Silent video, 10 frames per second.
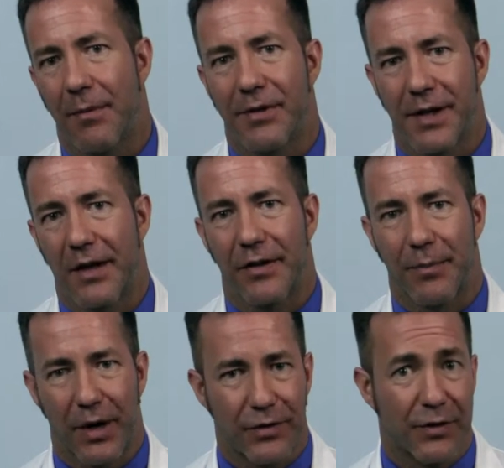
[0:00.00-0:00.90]
mistakes
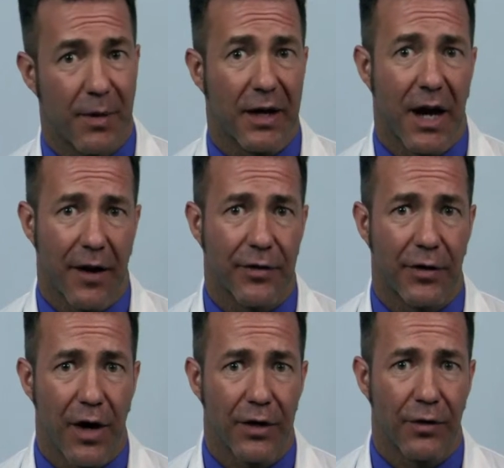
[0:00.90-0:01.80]
that patients make after
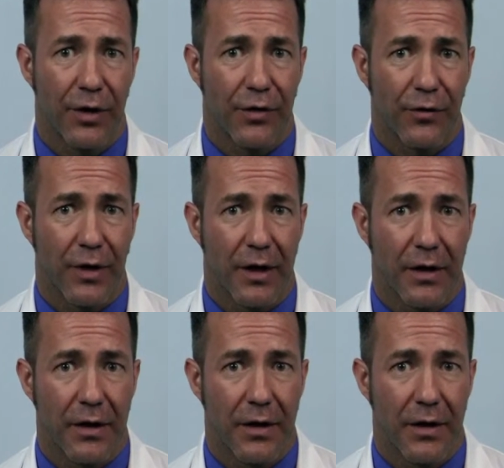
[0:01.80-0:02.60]
an auto injury.